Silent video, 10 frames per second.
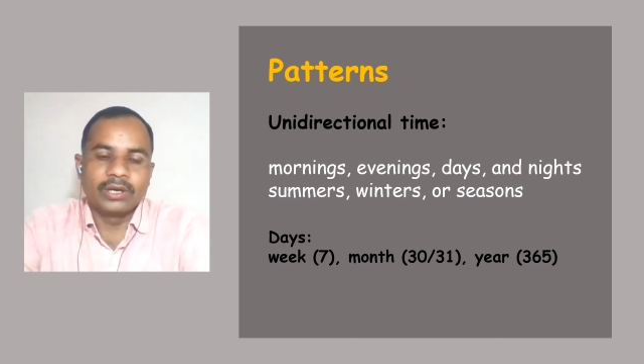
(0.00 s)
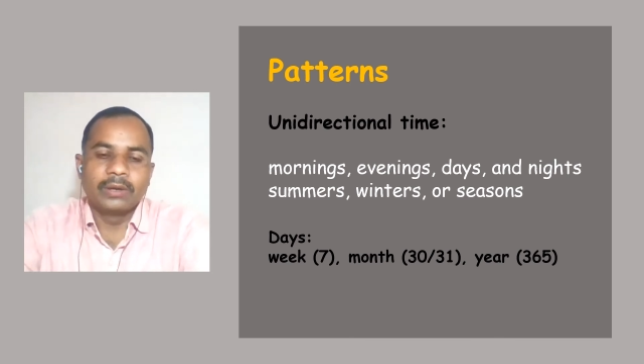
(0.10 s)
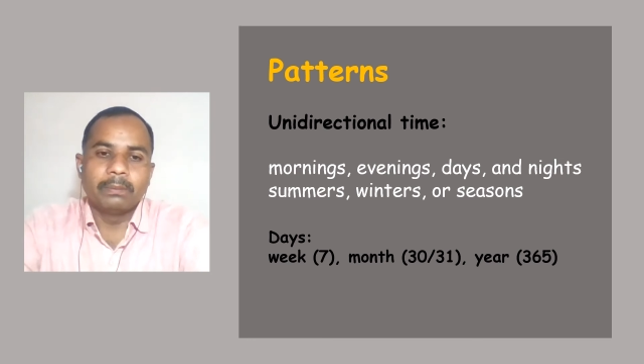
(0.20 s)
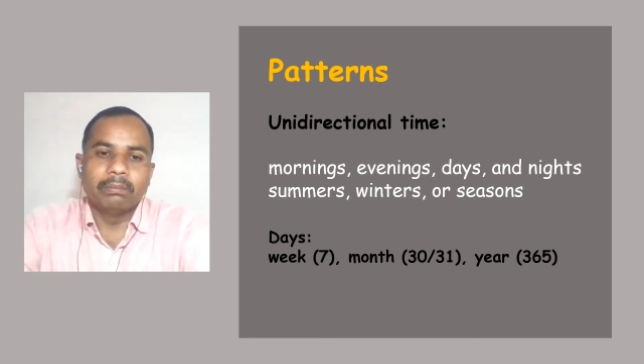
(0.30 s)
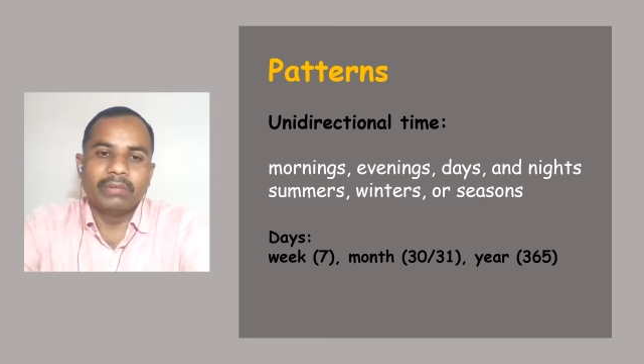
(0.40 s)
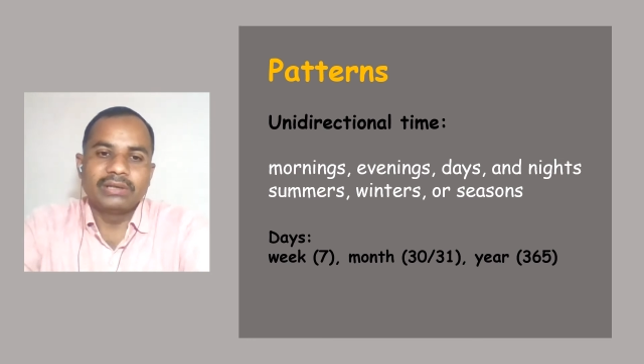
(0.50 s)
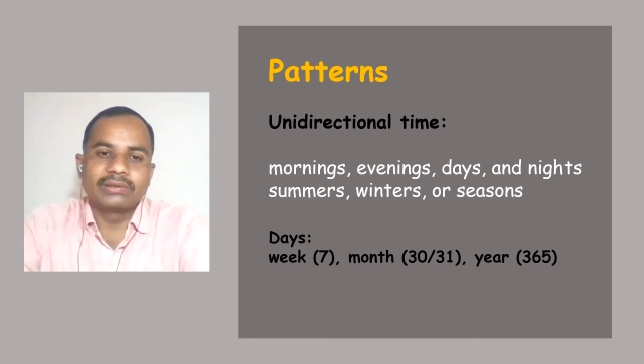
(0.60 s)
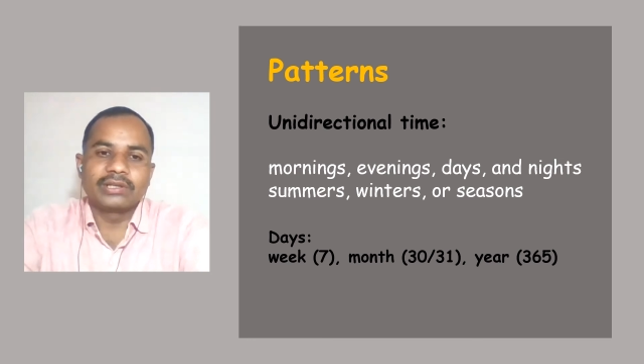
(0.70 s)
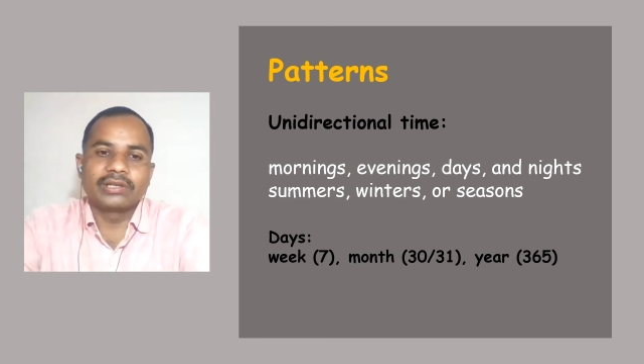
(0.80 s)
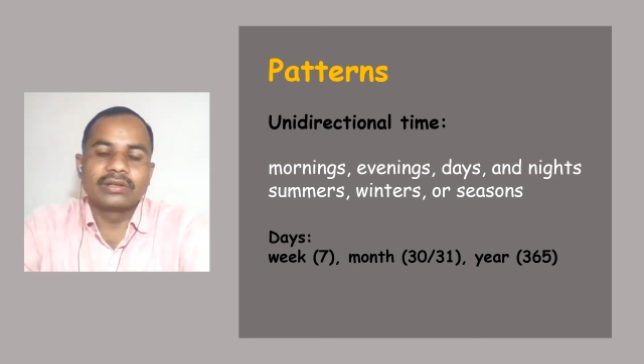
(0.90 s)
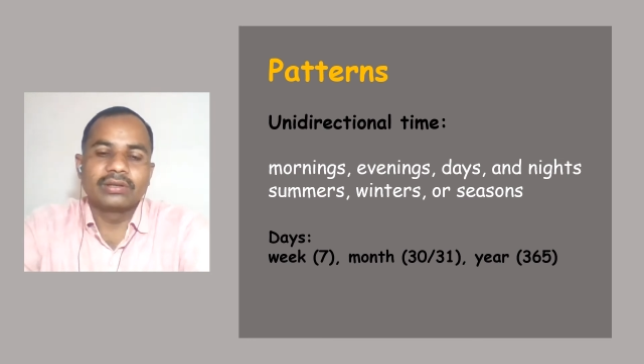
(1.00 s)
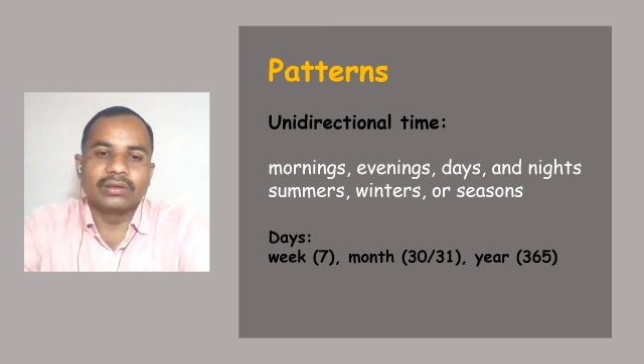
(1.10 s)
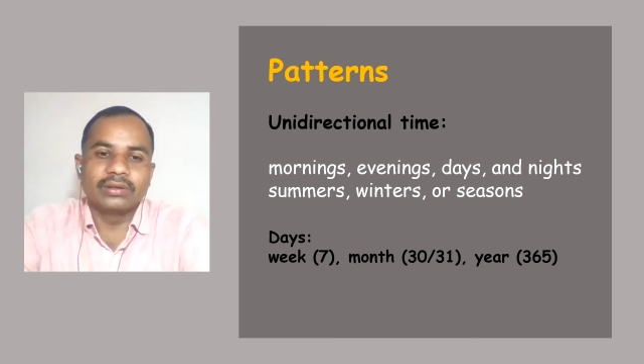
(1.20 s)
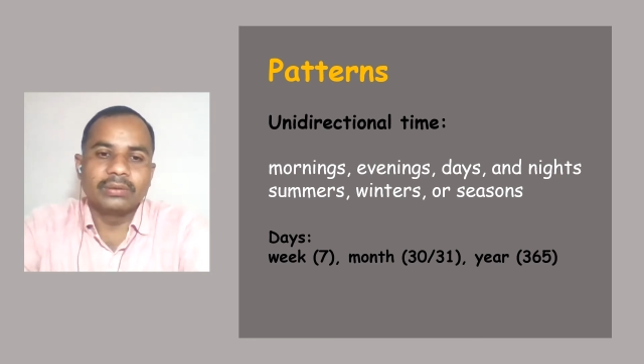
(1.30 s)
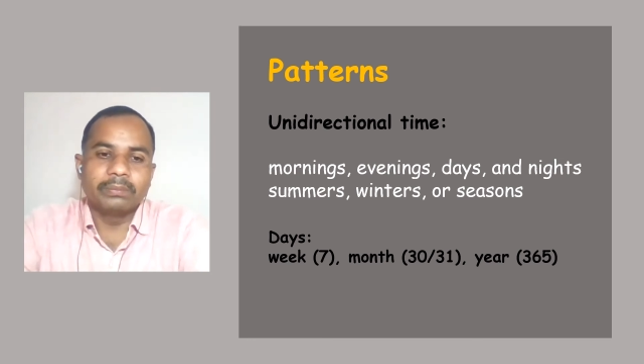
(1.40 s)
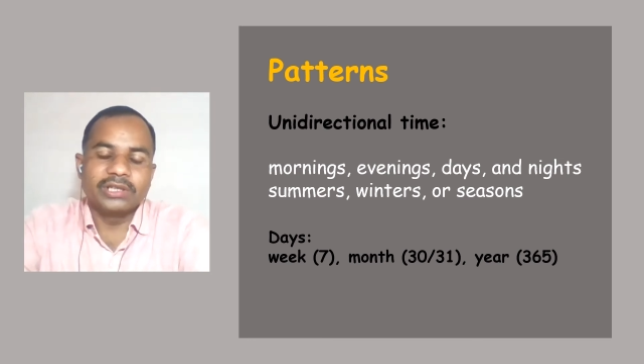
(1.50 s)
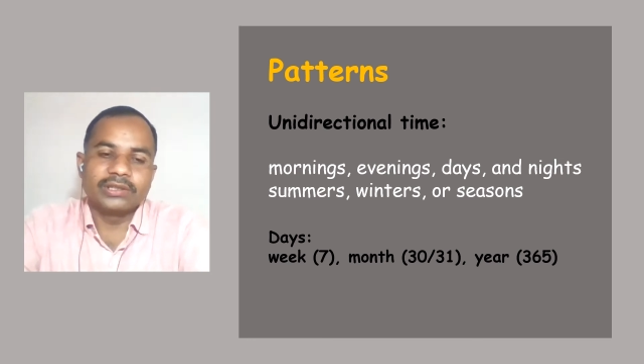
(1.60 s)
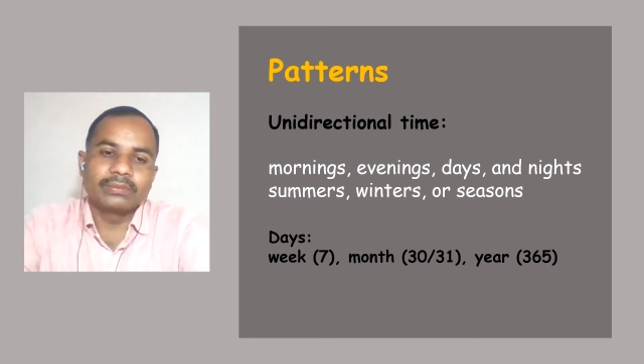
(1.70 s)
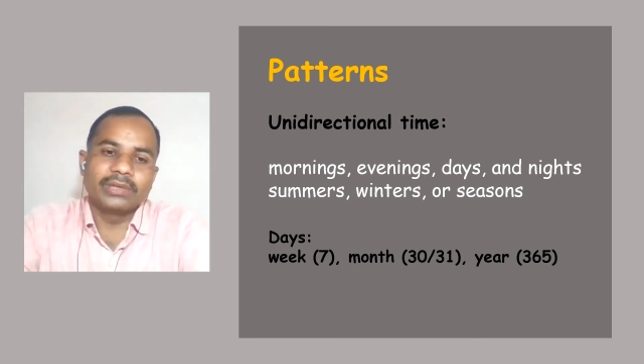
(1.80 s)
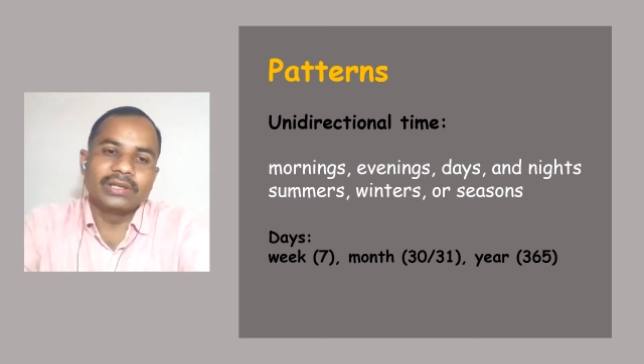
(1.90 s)
metric
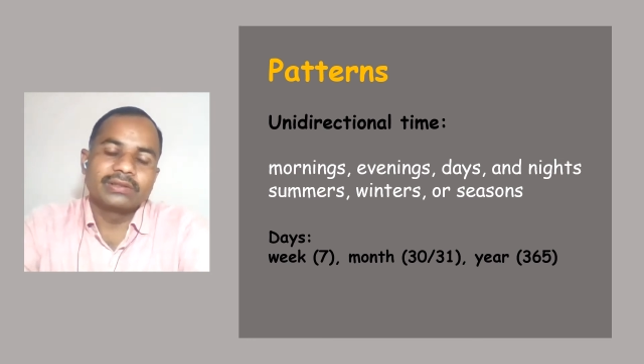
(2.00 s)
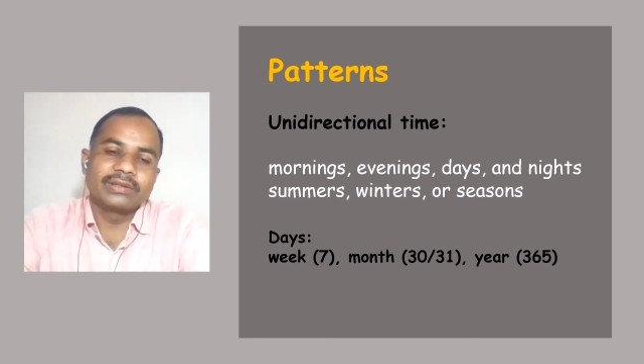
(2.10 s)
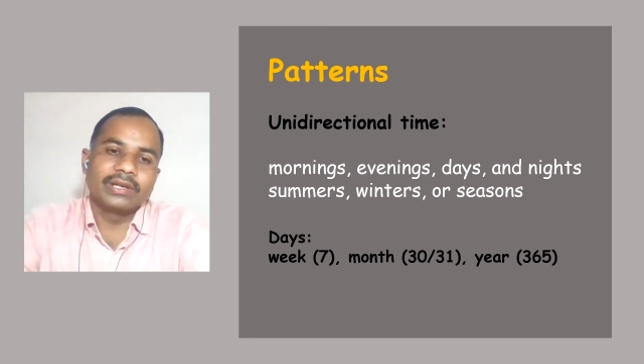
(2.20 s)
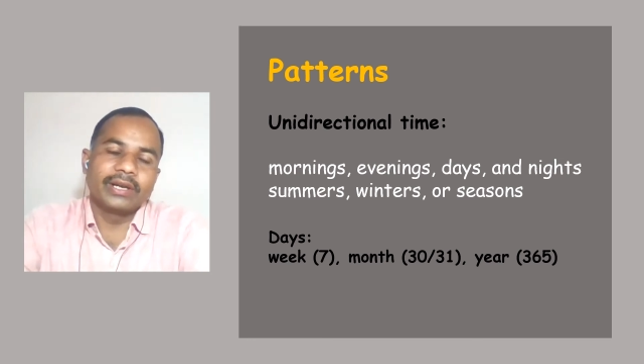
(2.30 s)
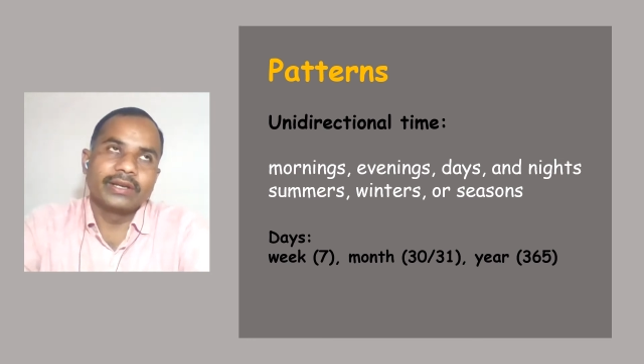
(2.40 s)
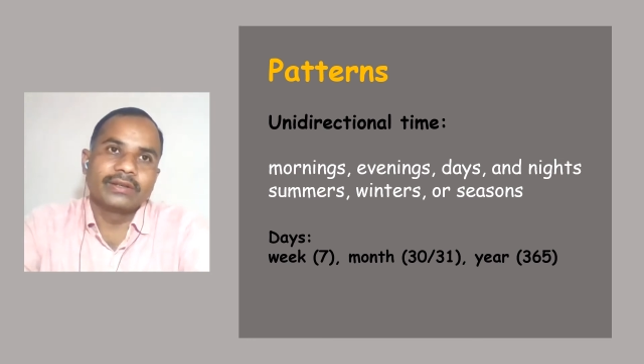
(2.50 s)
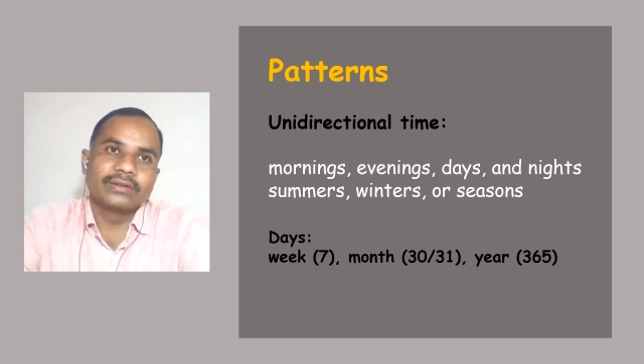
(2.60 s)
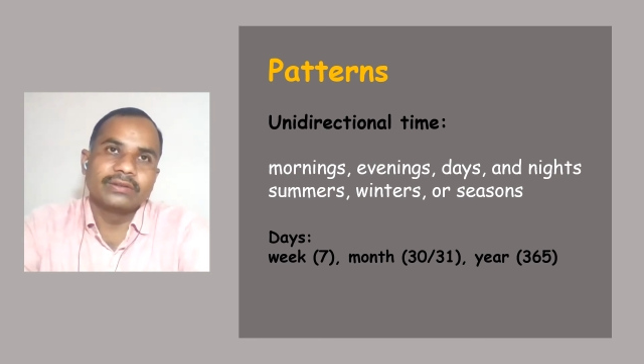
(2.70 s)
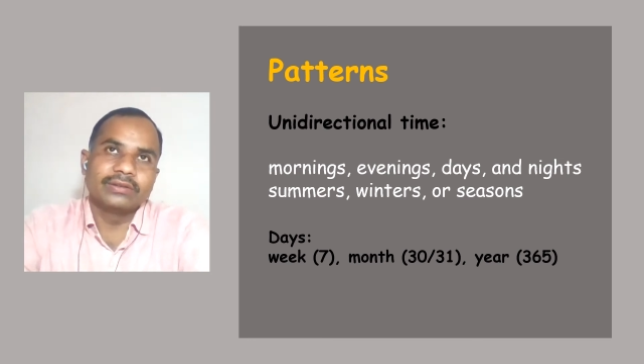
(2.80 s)
measurements like